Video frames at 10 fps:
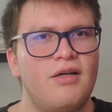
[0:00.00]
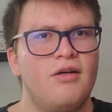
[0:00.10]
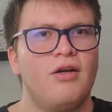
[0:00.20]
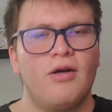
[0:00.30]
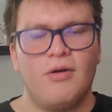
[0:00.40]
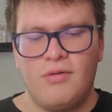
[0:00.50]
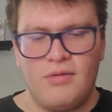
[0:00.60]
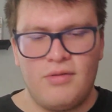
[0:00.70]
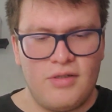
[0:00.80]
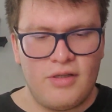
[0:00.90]
ago.
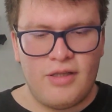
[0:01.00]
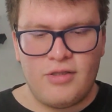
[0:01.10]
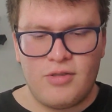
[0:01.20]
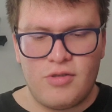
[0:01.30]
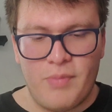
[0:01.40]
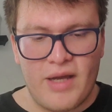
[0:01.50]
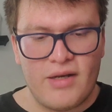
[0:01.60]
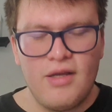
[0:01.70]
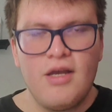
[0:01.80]
Nothing too bad.